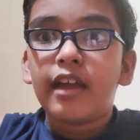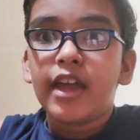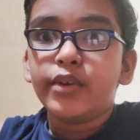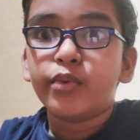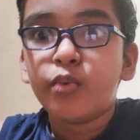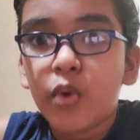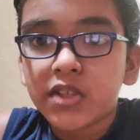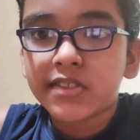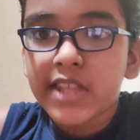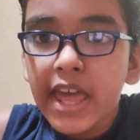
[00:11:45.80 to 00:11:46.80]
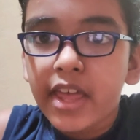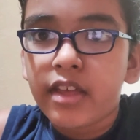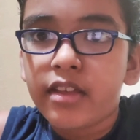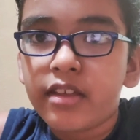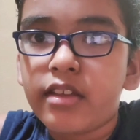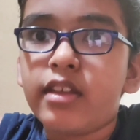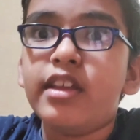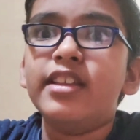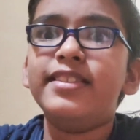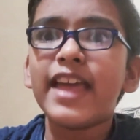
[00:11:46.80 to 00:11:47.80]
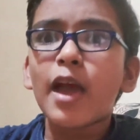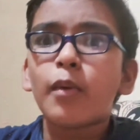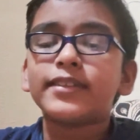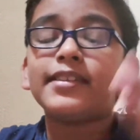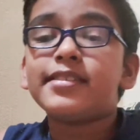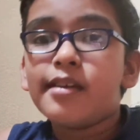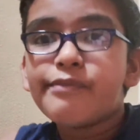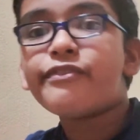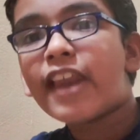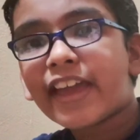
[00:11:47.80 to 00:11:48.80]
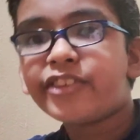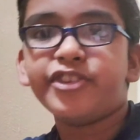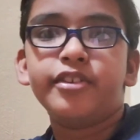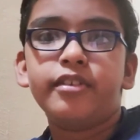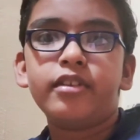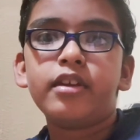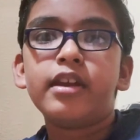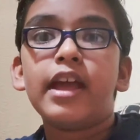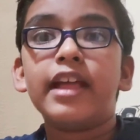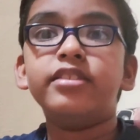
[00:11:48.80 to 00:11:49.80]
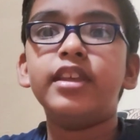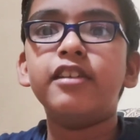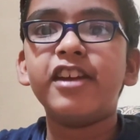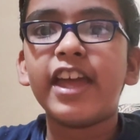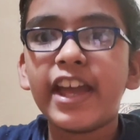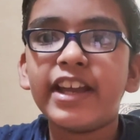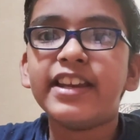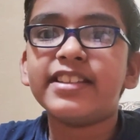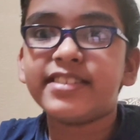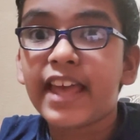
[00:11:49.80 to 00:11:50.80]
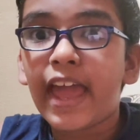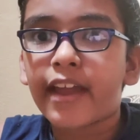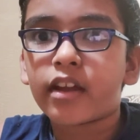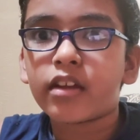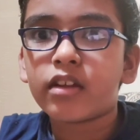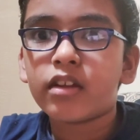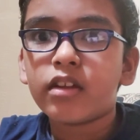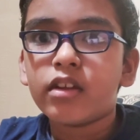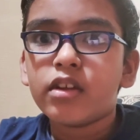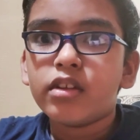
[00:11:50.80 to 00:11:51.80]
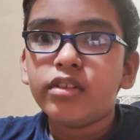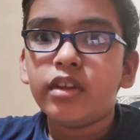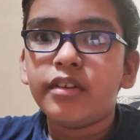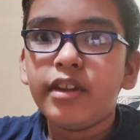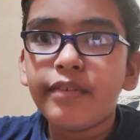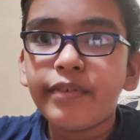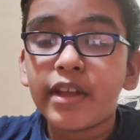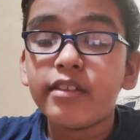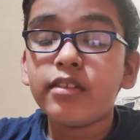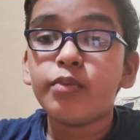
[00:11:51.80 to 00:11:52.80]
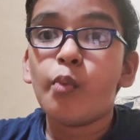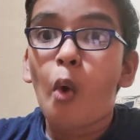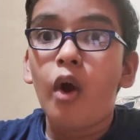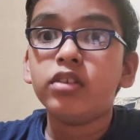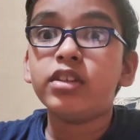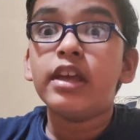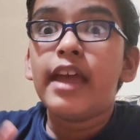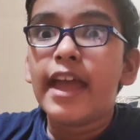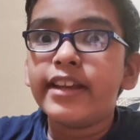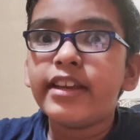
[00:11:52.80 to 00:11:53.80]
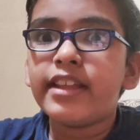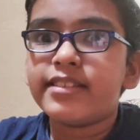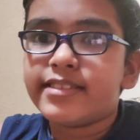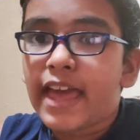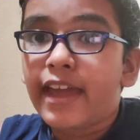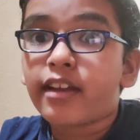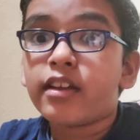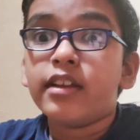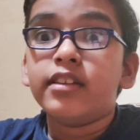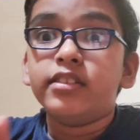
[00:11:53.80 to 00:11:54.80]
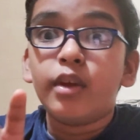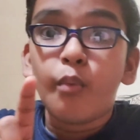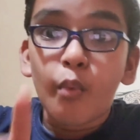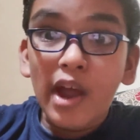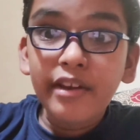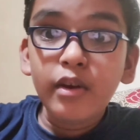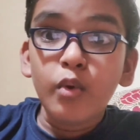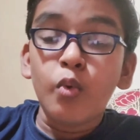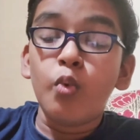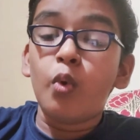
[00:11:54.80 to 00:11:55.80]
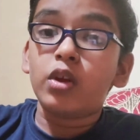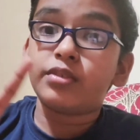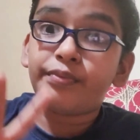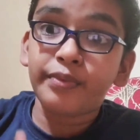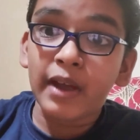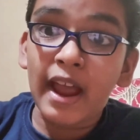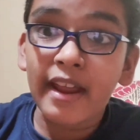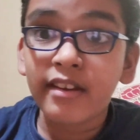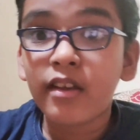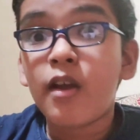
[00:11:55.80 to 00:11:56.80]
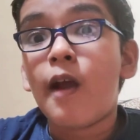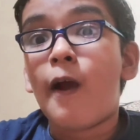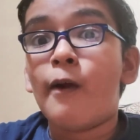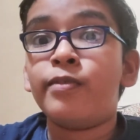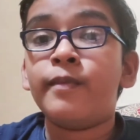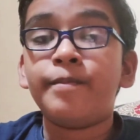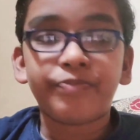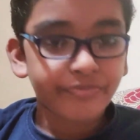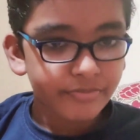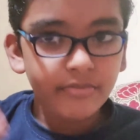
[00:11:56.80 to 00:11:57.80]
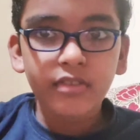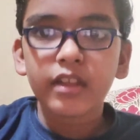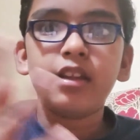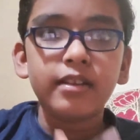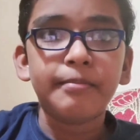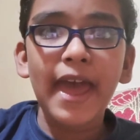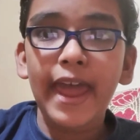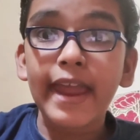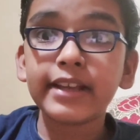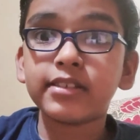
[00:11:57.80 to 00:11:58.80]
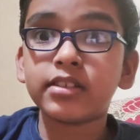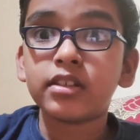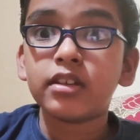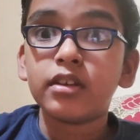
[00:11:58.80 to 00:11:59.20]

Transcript: And who was there? There was his reflection. And there were Erin and Zach. The difference was Erin and Zach, the one who was friend of Max